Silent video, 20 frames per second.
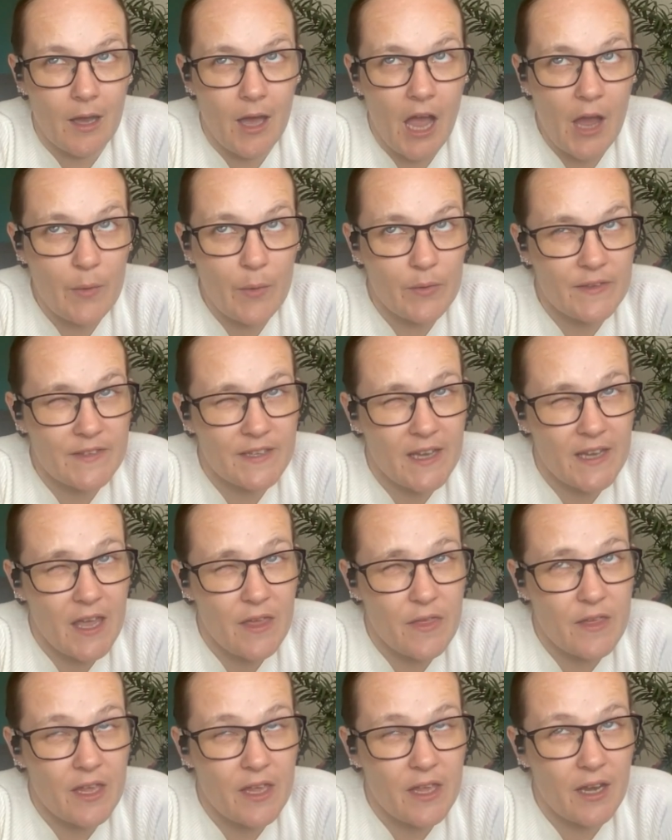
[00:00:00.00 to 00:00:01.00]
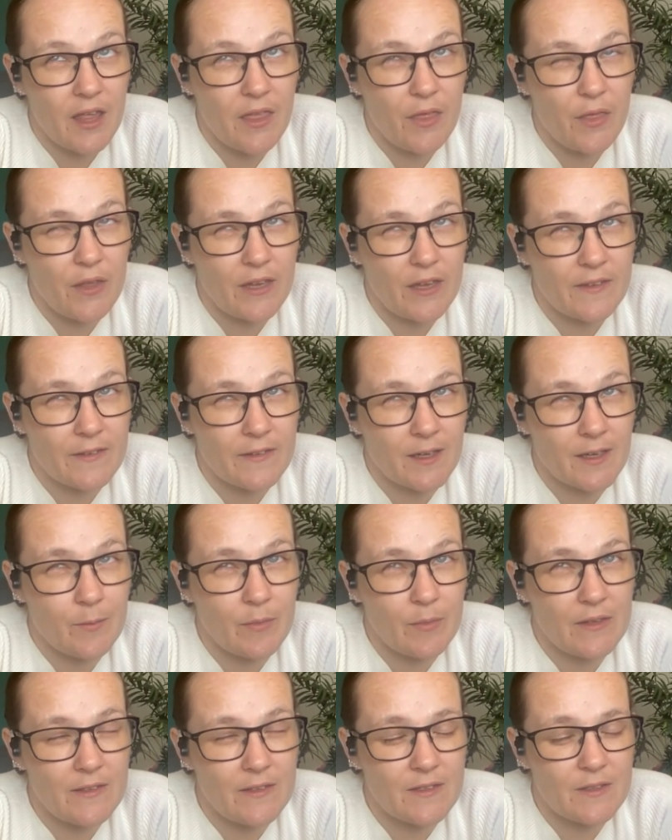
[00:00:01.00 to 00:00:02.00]
I would say that the
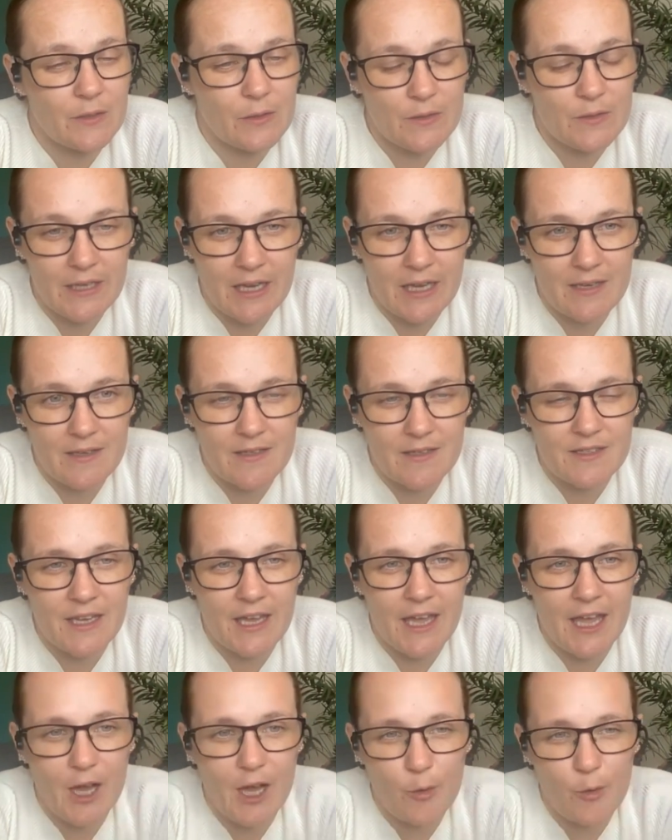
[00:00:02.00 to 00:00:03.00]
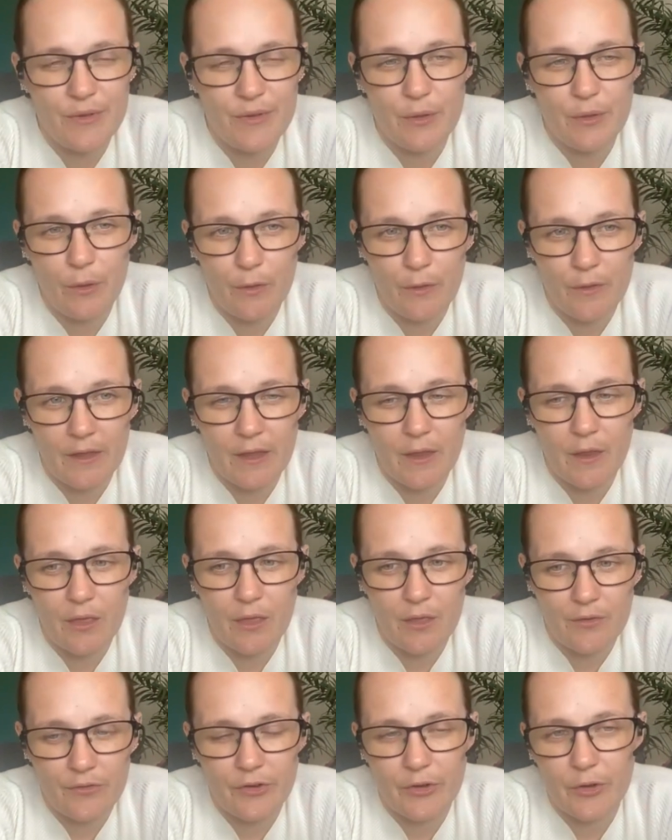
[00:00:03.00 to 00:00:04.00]
assignments do tend to help you think
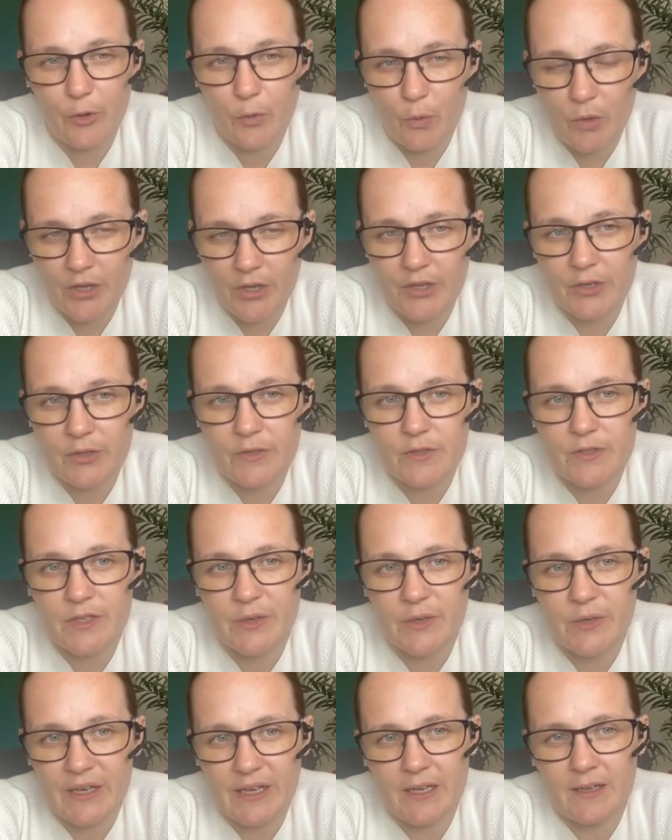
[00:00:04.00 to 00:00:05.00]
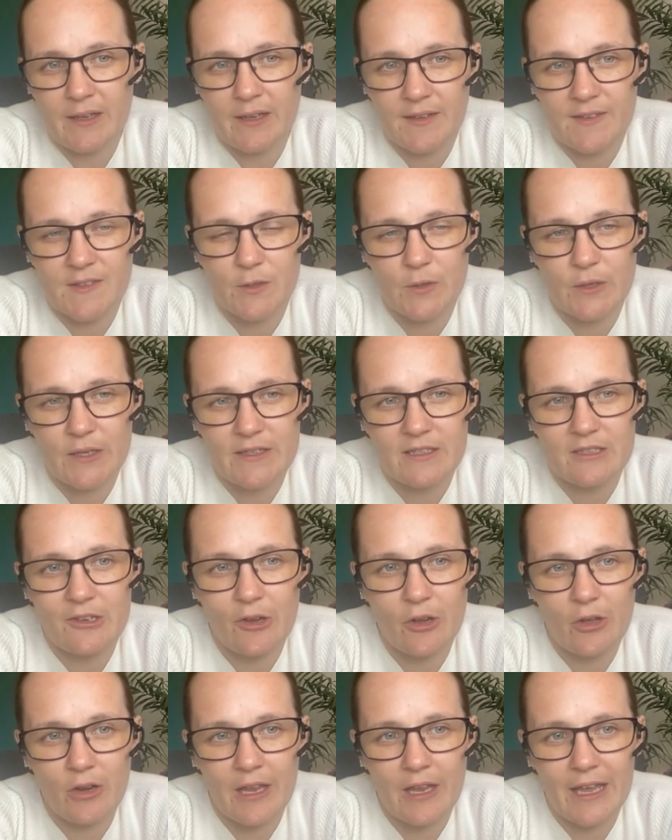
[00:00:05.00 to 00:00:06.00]
through what you're doing. So it's
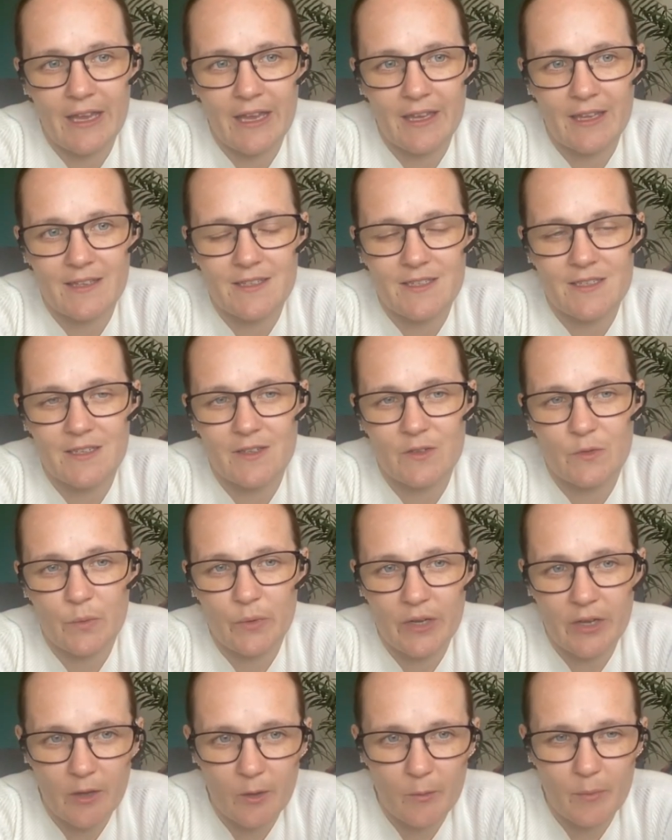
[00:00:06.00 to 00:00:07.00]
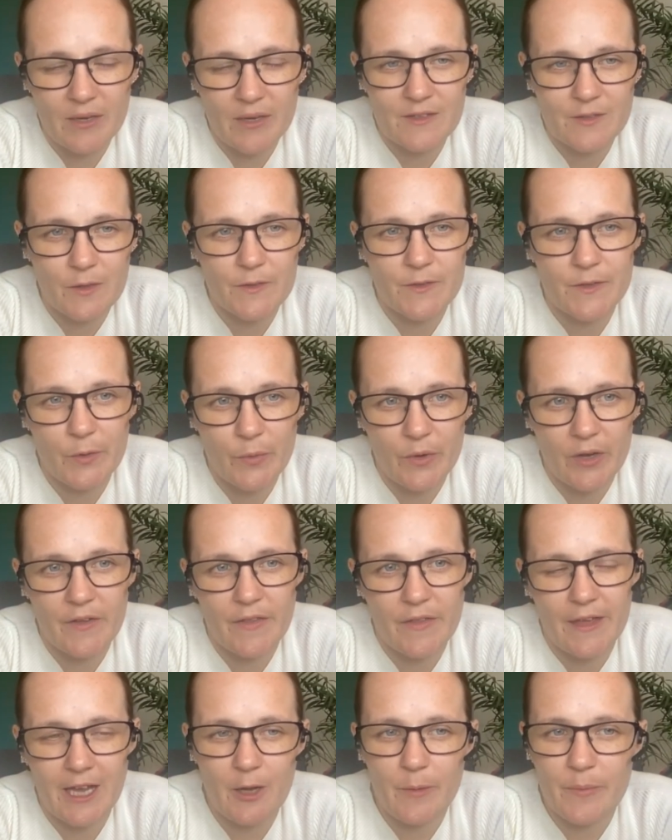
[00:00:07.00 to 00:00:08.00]
not like it's just work, but it's also
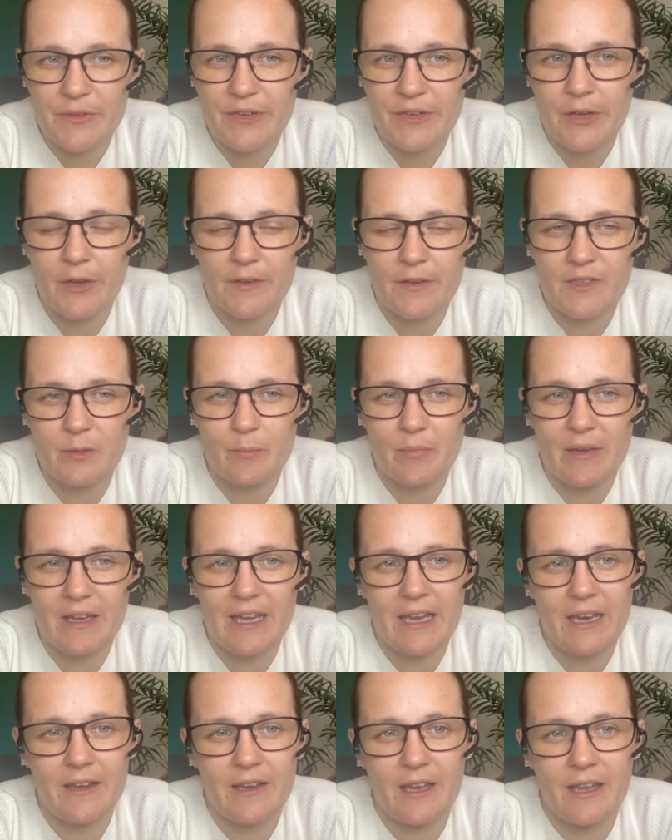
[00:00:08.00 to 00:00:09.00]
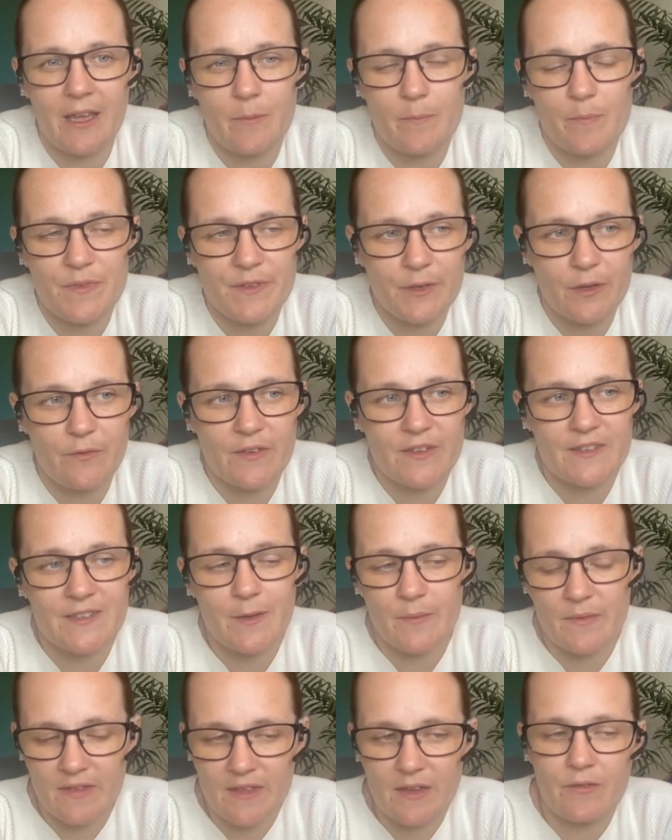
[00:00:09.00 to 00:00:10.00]
work that helps you contemplate. So if it's
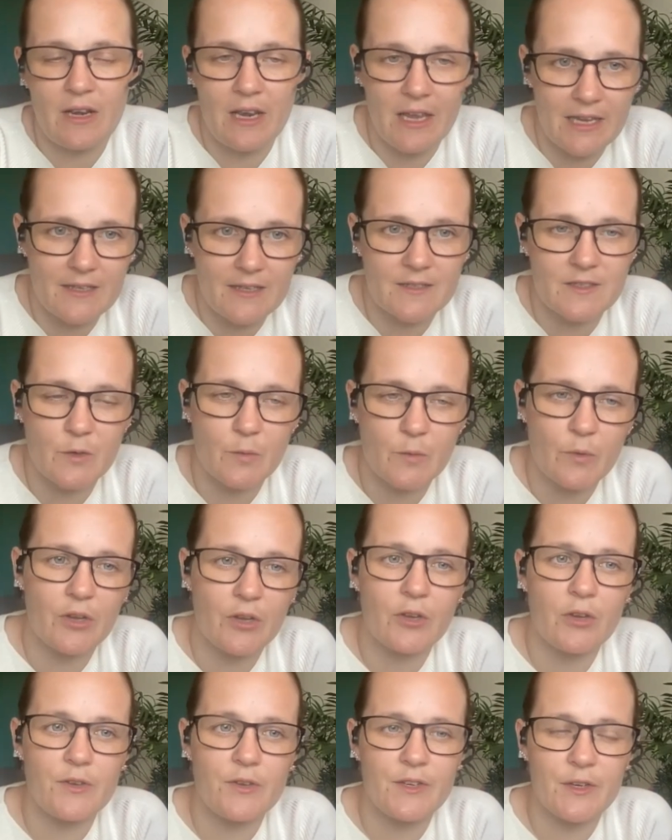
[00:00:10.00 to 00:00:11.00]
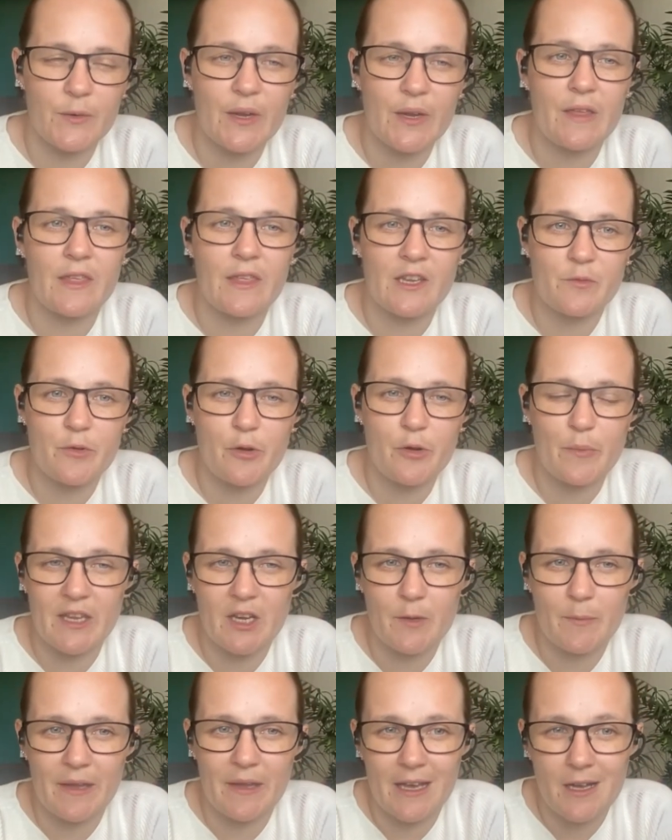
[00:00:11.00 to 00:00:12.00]
something that relates to what you're doing, that's probably
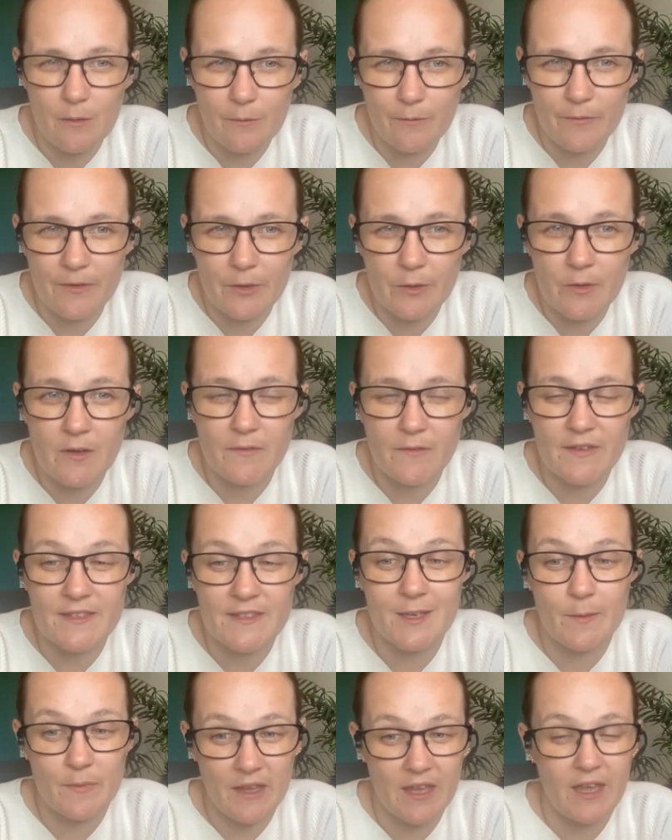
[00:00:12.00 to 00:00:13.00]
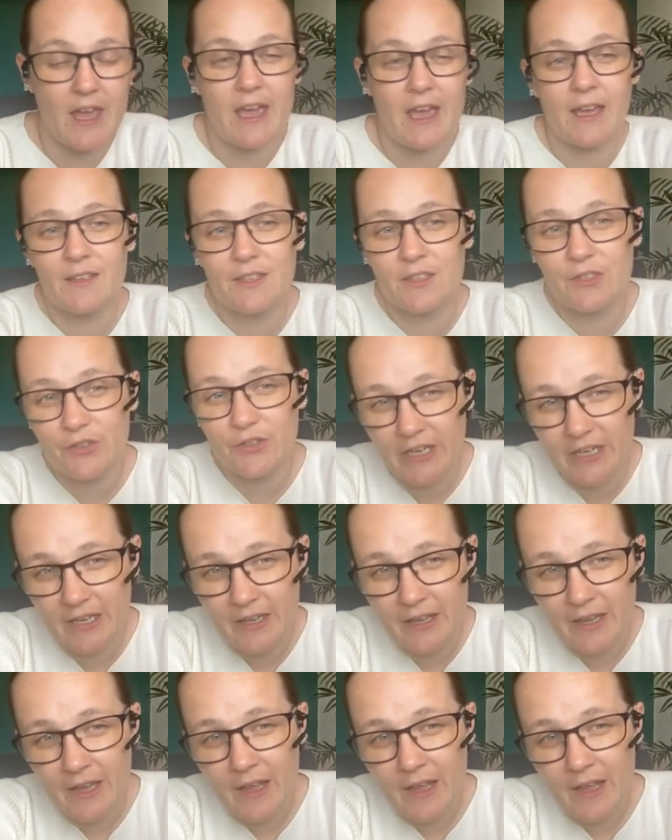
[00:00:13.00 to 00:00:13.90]
going to be helpful. If it's something extra,